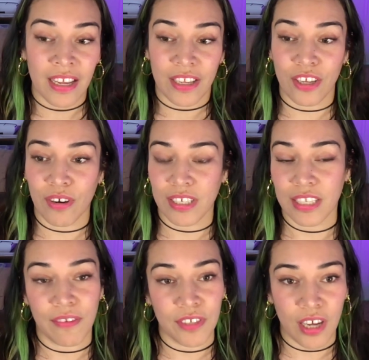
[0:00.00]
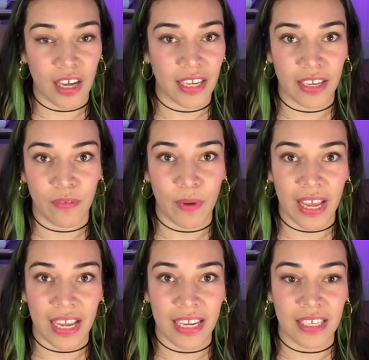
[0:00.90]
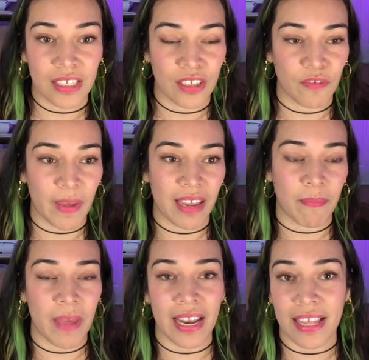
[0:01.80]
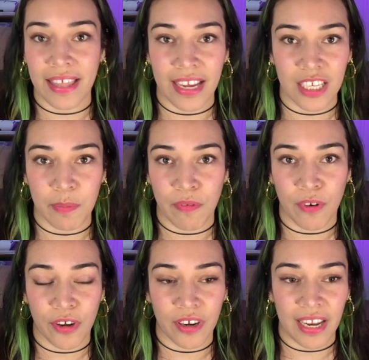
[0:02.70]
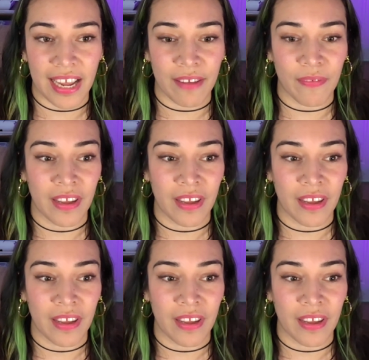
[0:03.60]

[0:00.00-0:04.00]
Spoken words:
you are self-taught in ways, you've made many things before in your life,